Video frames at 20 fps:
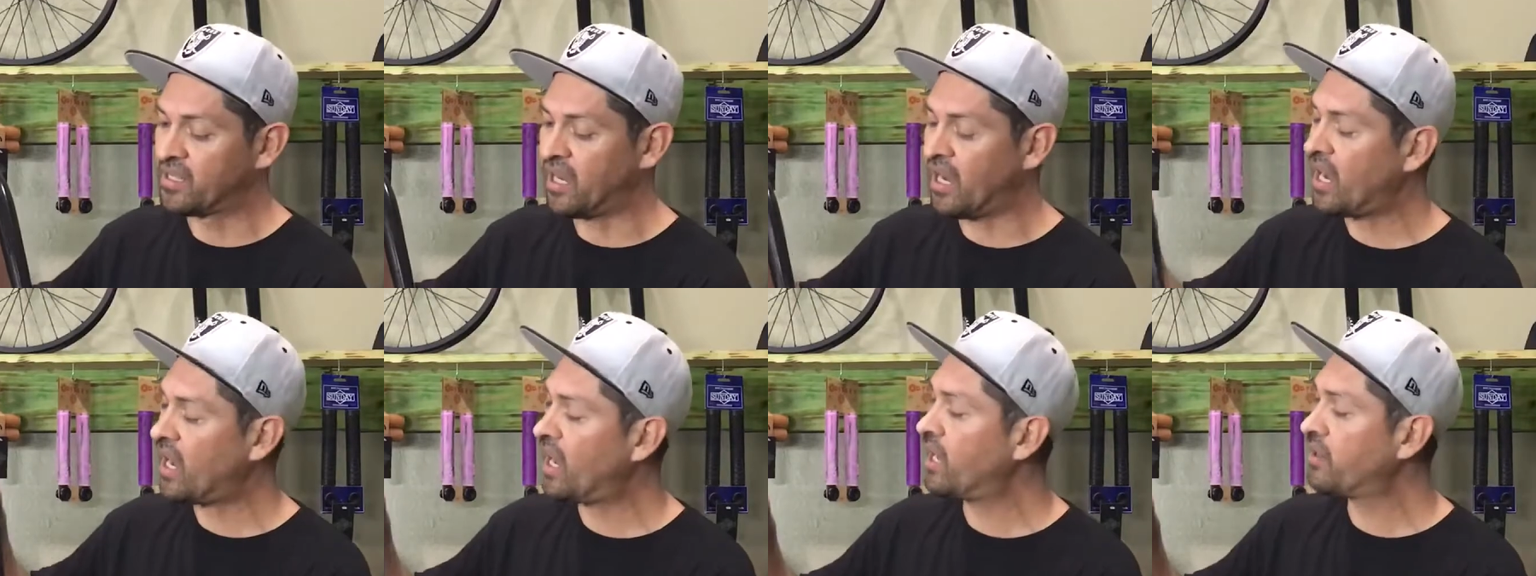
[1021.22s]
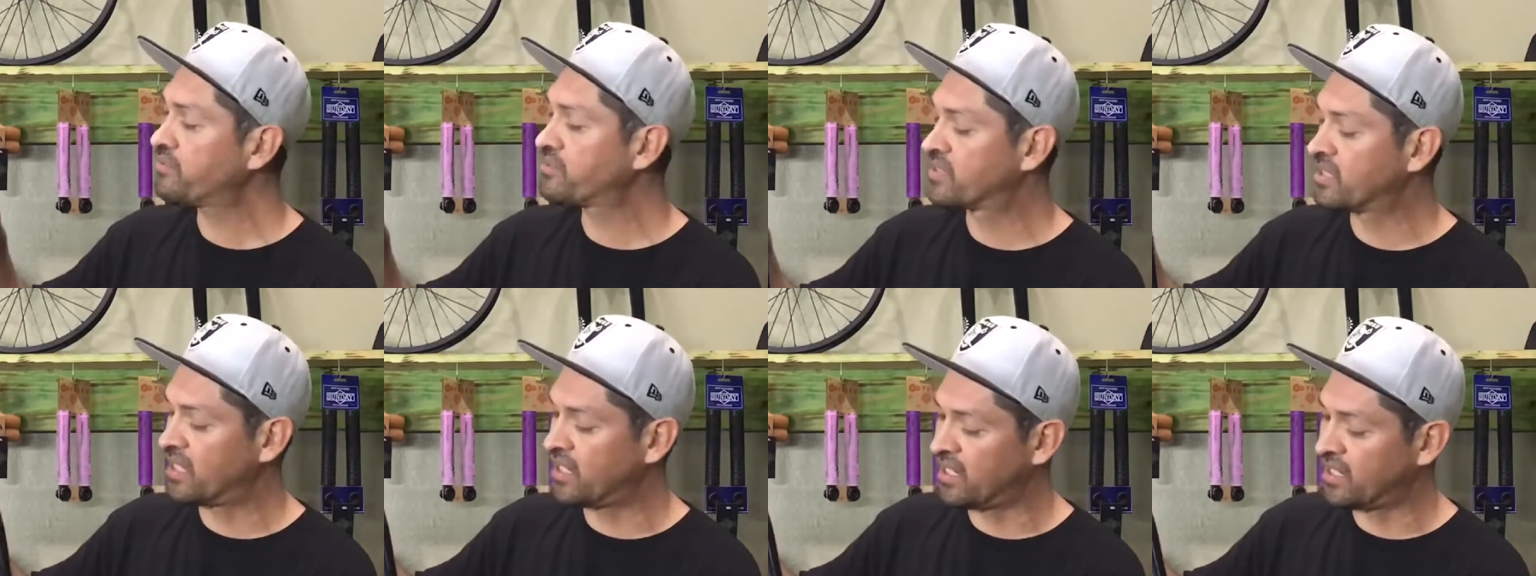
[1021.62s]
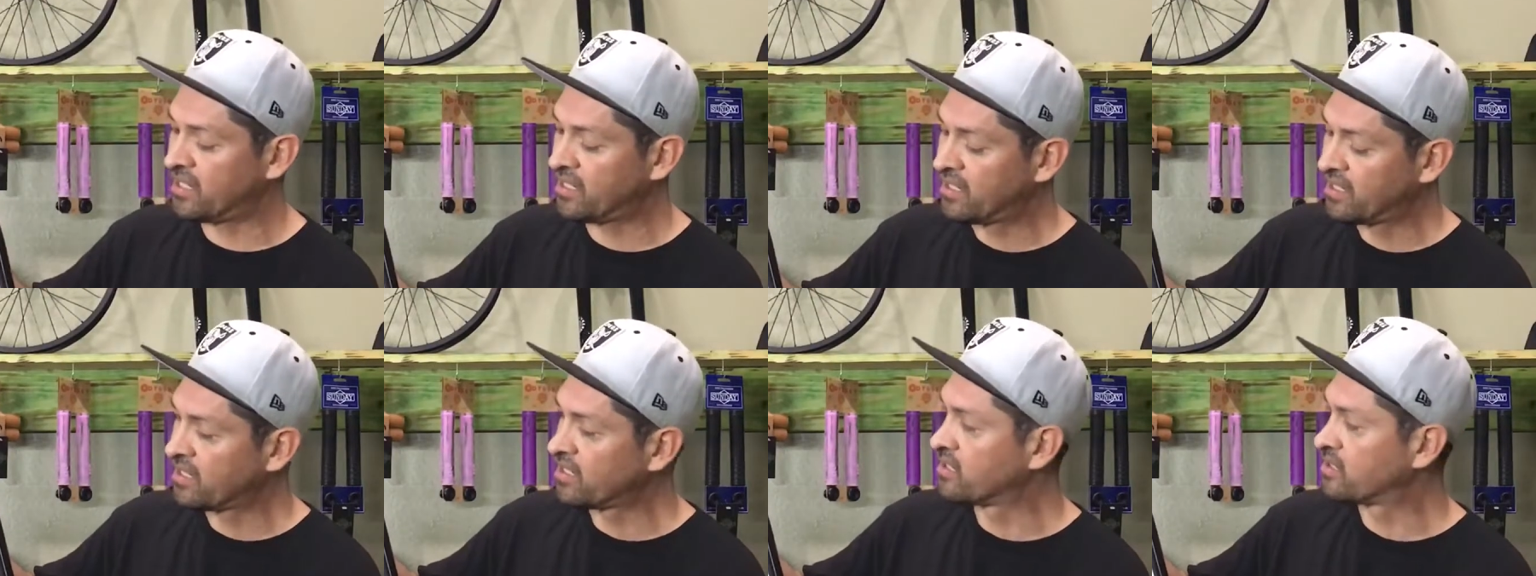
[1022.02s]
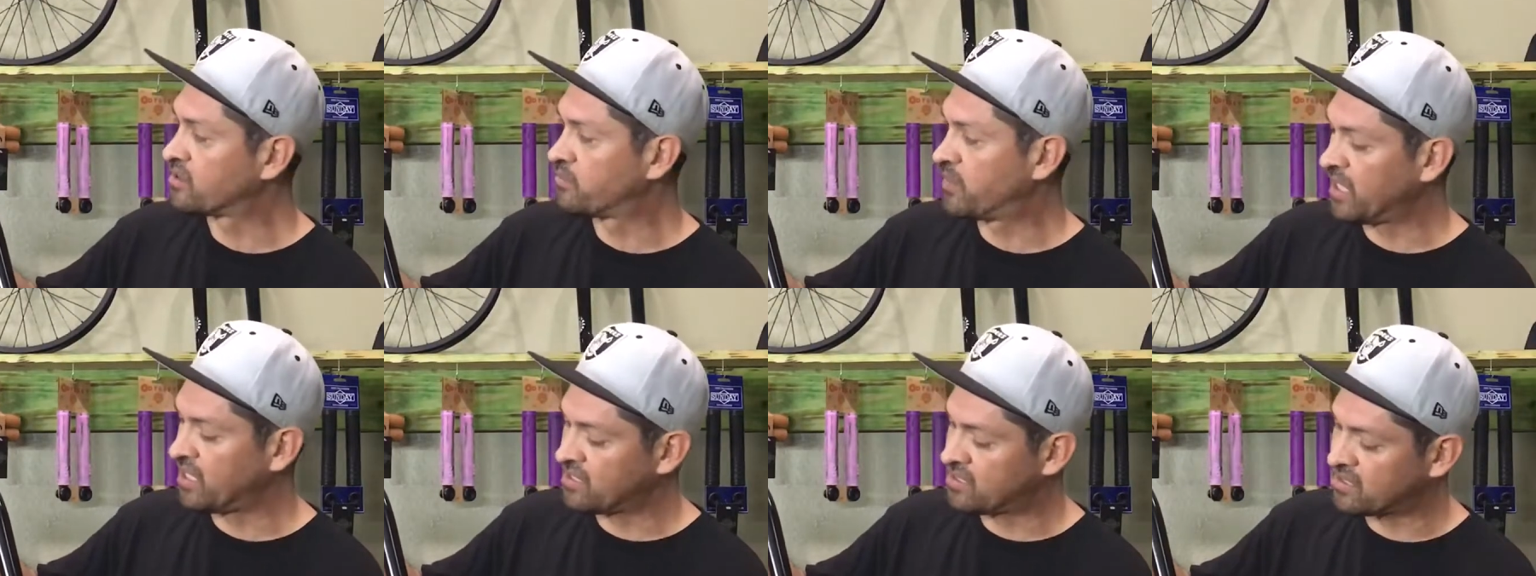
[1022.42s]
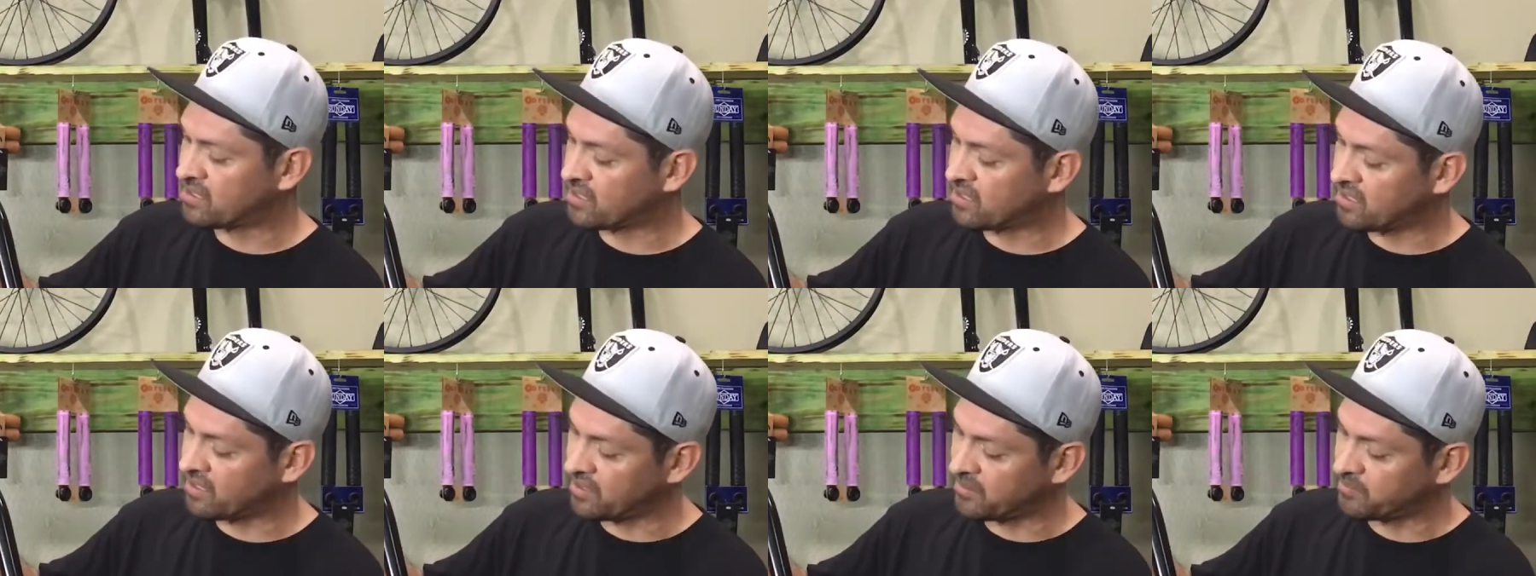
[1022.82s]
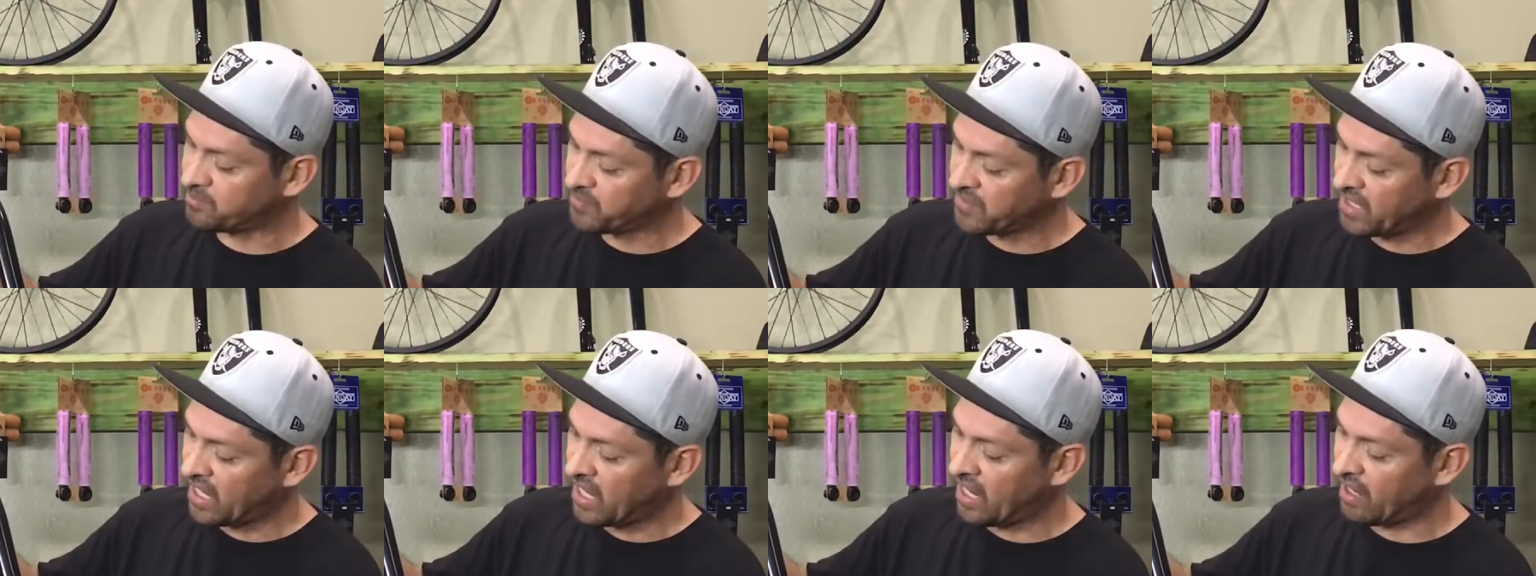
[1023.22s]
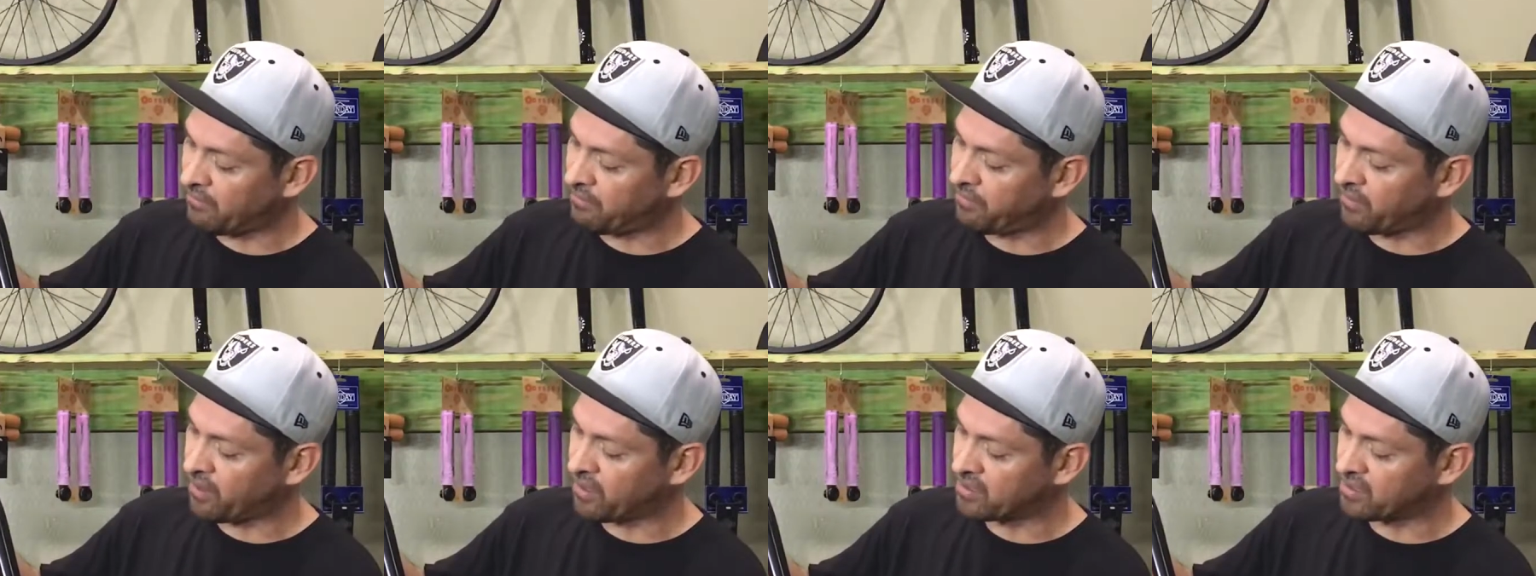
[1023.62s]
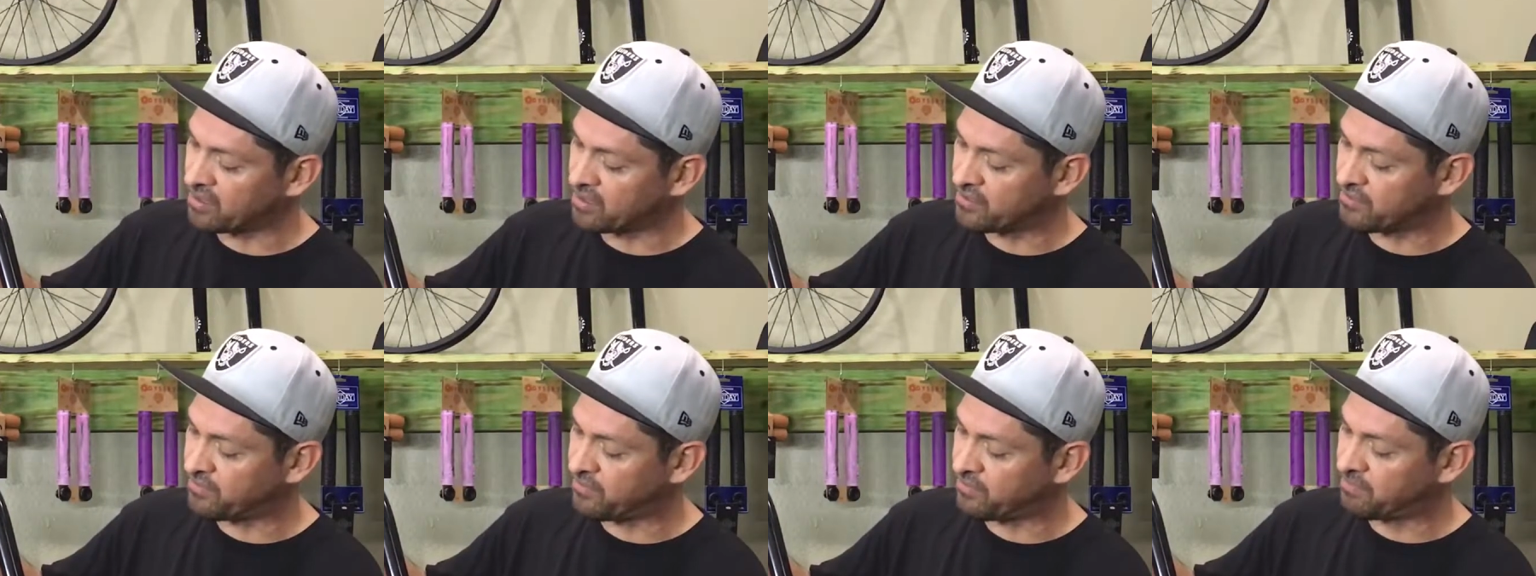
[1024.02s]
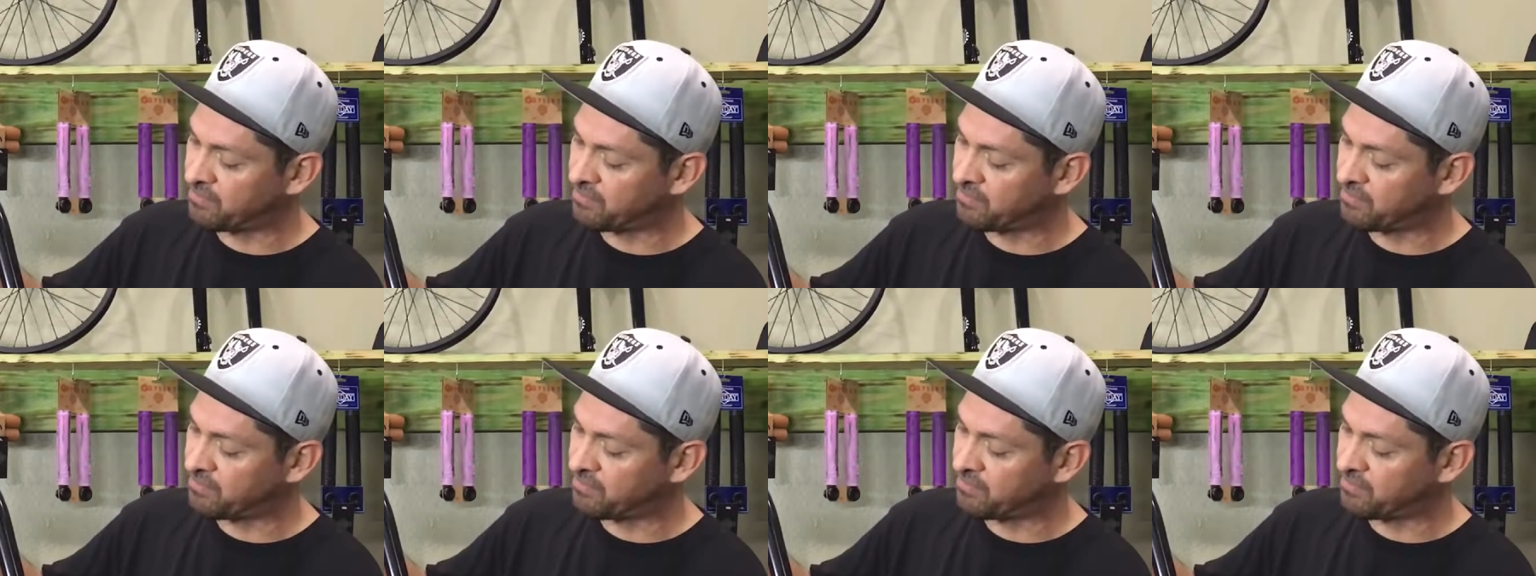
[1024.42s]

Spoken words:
the offset is basically how far this